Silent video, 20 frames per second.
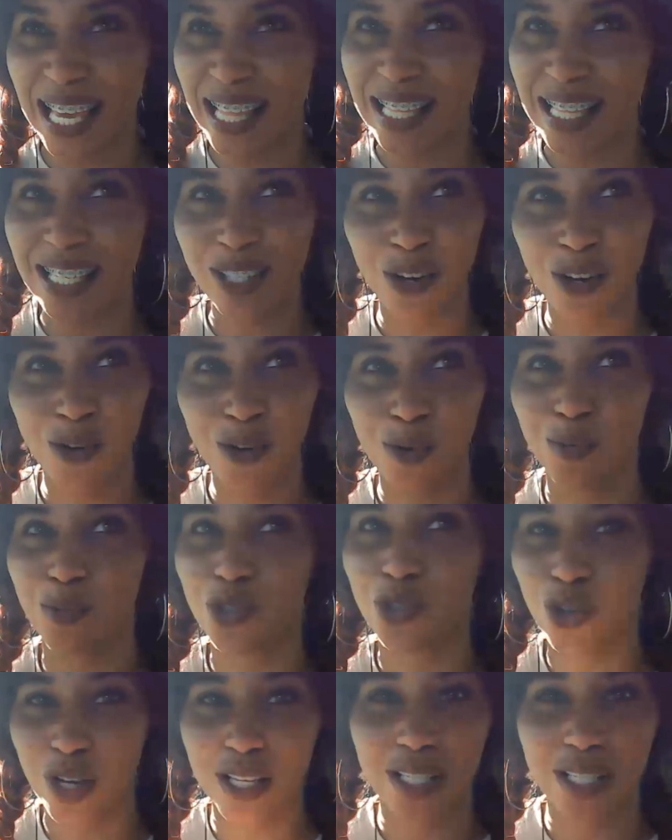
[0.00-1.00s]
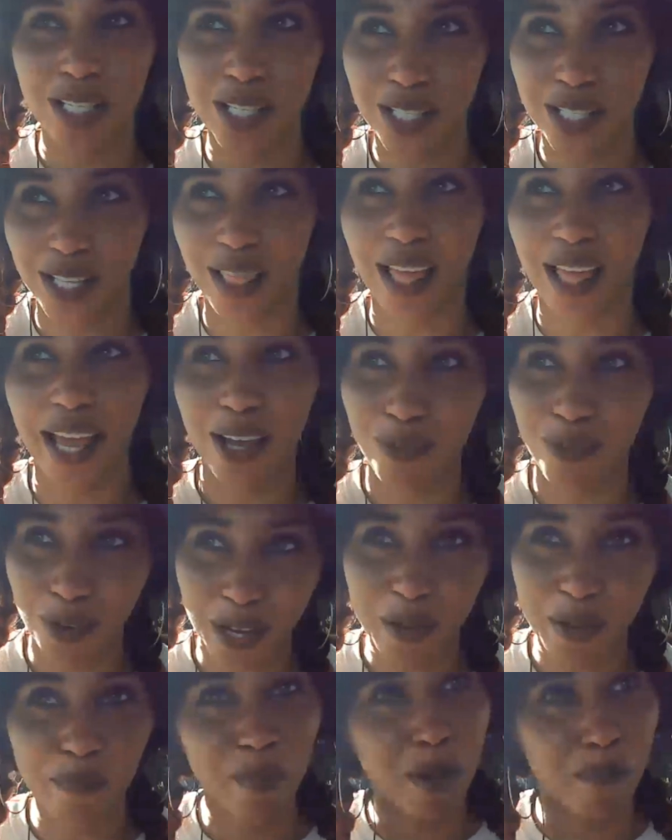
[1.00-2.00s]
this whole transition, like,
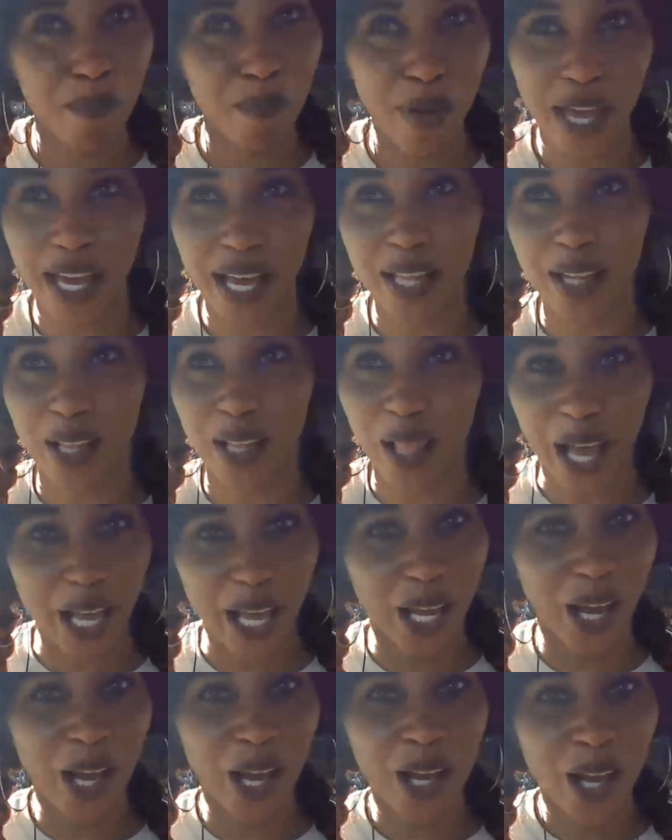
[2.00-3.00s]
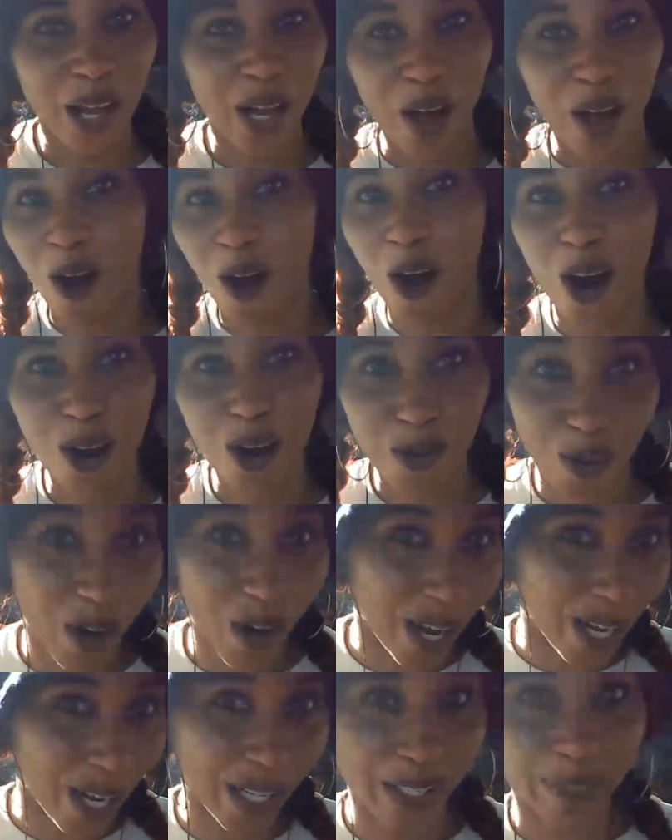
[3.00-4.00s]
what? Big band to, like, hard
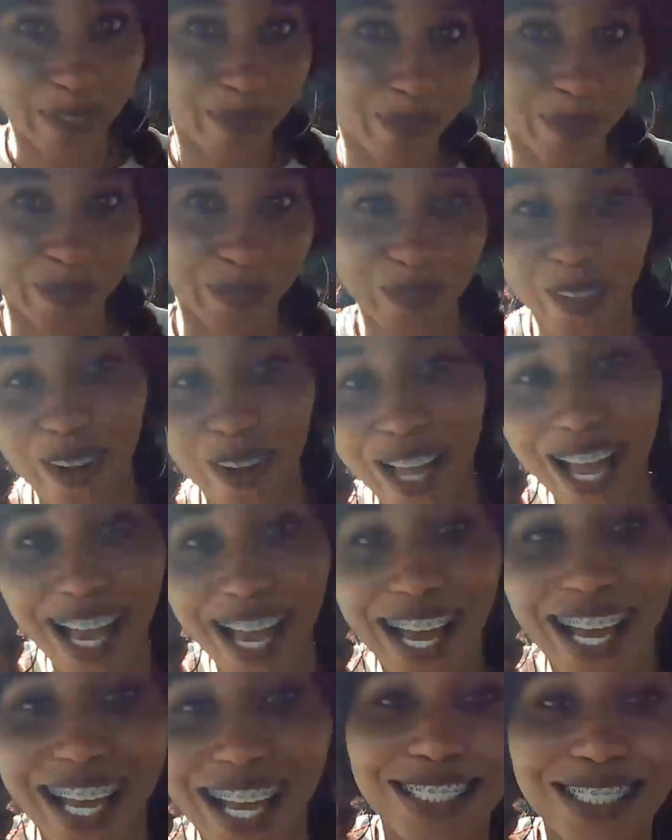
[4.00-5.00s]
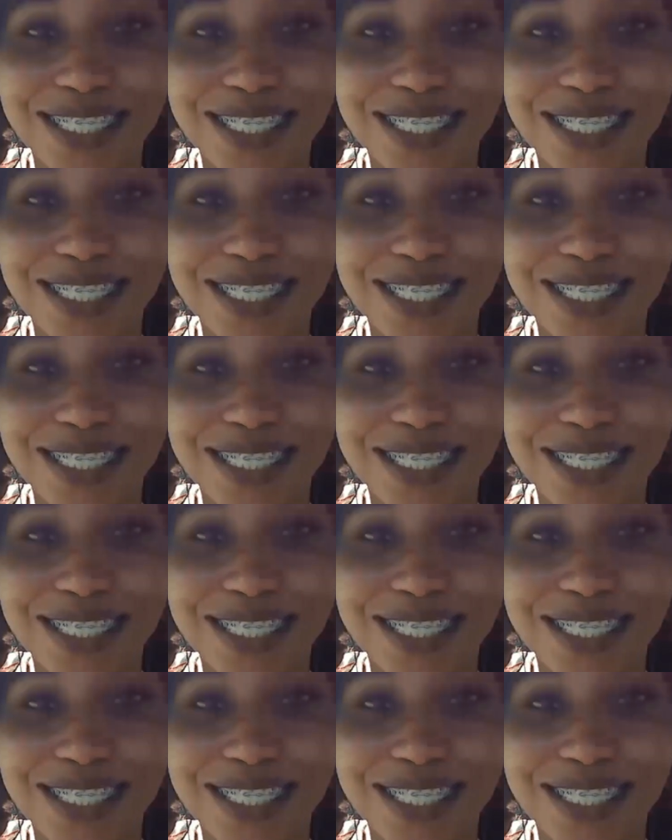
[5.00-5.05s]
rock? Okay.